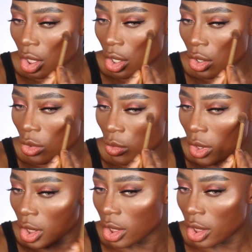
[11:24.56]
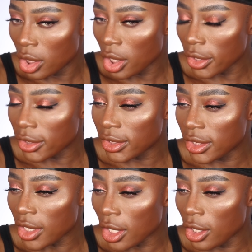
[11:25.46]
Oh, are you
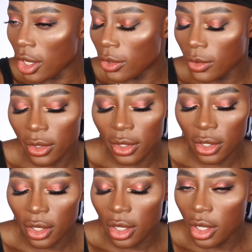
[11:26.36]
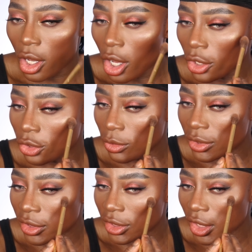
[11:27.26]
seeing that glow? Are you
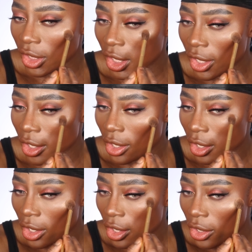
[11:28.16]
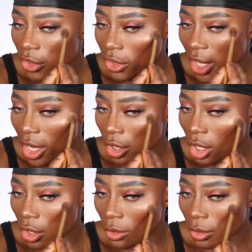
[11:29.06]
seeing that
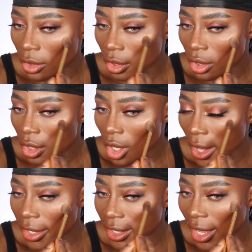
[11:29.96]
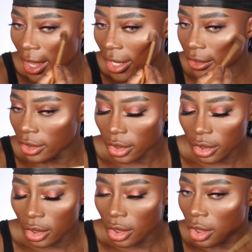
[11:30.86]
glow? I can
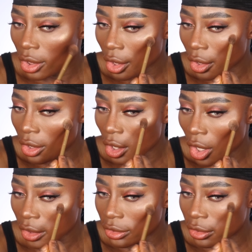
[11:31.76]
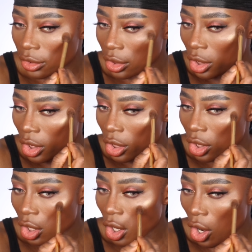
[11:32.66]
not
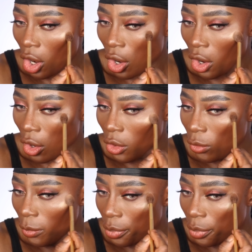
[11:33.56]
cope.